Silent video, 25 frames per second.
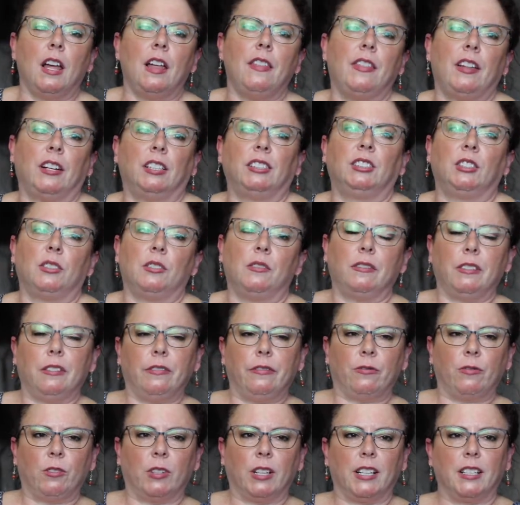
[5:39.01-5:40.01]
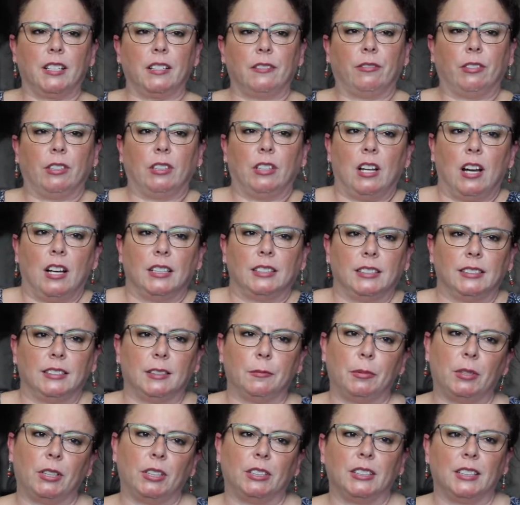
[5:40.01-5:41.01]
There's over 40 different losses a
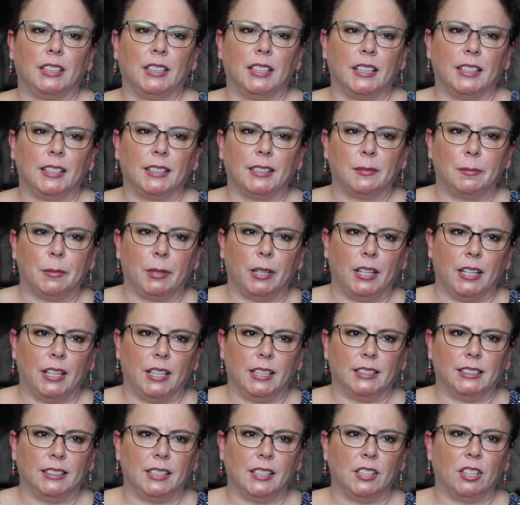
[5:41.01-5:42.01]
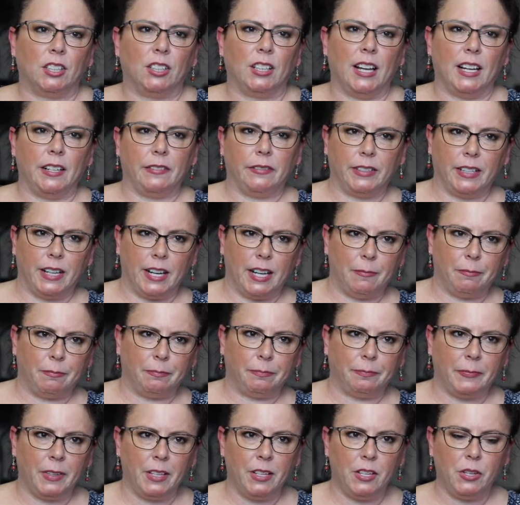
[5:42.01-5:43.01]
person can experience in their lifetime.
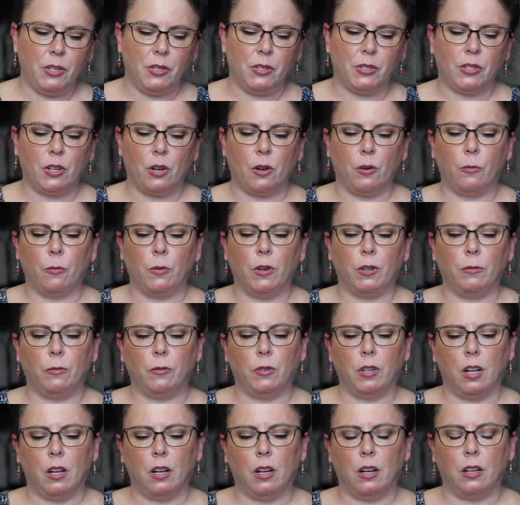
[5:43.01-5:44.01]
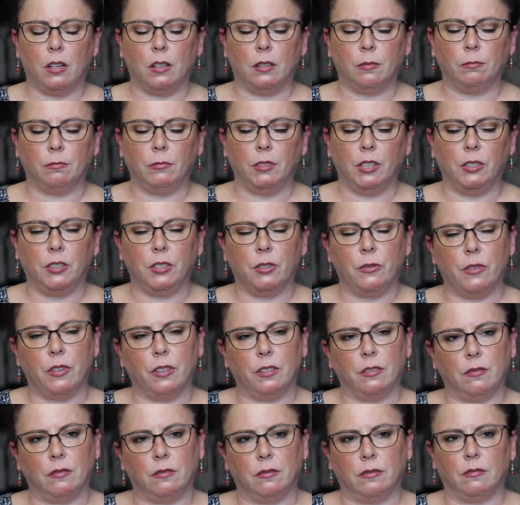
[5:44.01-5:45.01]
So when you do
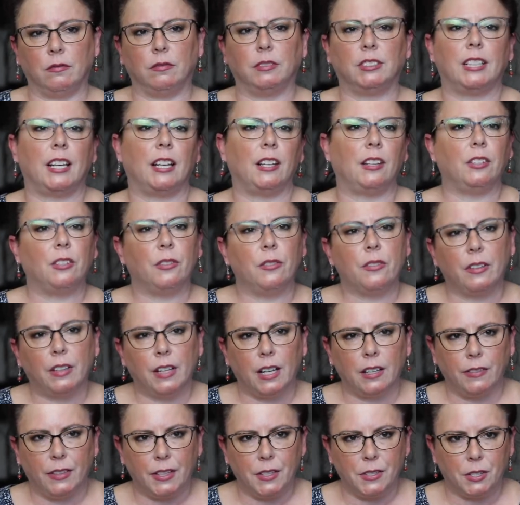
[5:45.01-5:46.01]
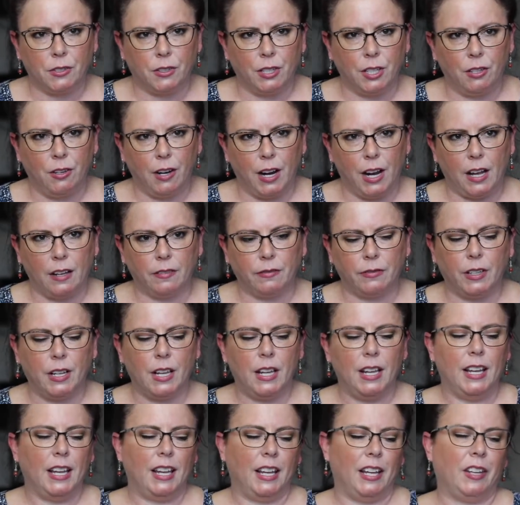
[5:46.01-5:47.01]
the life history graph,
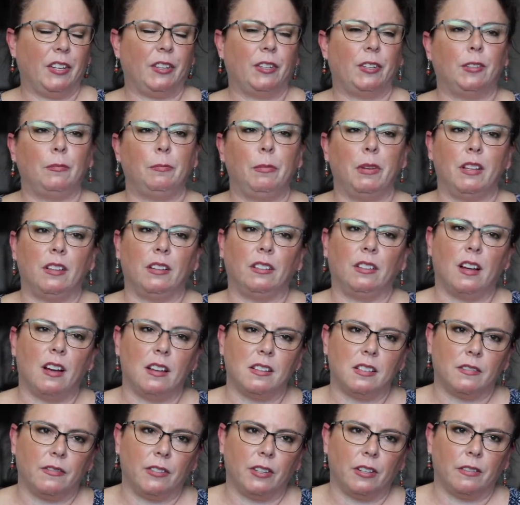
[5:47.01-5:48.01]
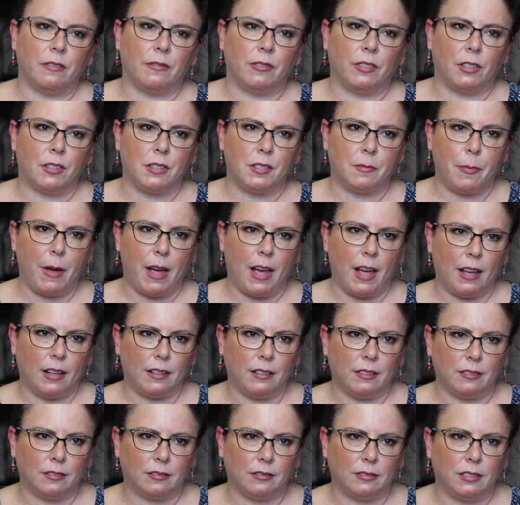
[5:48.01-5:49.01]
it could be the loss of your first
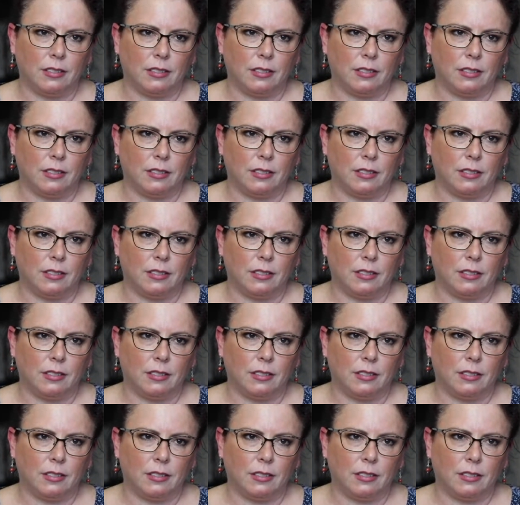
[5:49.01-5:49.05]
pet,